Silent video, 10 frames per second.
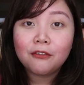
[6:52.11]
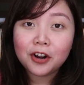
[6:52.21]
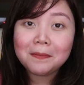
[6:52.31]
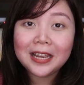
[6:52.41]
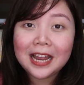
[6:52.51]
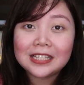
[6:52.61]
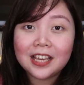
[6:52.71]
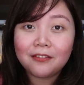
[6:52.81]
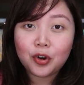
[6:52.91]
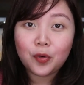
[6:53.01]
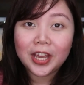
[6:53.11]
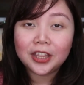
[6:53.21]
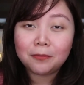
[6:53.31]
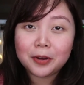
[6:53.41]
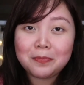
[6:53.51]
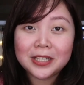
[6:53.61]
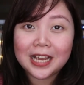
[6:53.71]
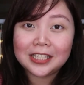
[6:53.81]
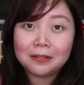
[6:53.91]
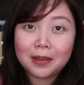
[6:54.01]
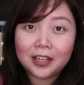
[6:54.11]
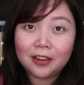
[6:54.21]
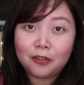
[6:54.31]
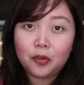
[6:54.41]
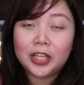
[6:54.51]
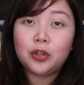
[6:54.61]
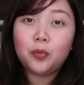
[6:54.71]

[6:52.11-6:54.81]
for my last giveaway, the Prima Sassy Bell giveaway,